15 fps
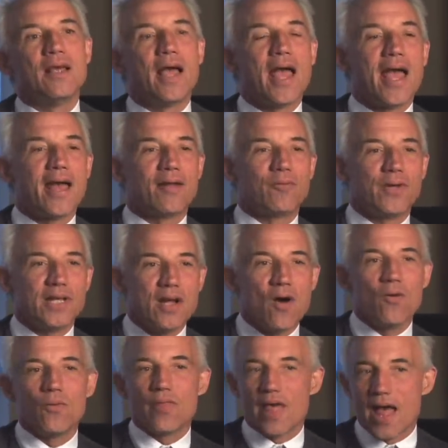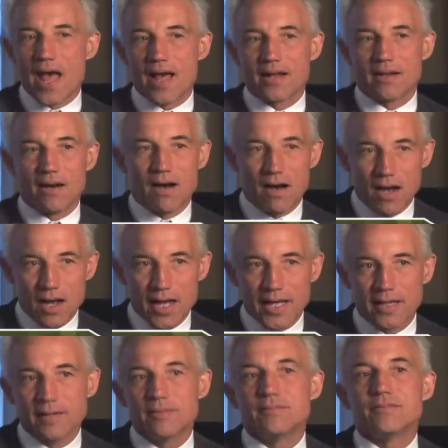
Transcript: And we know that high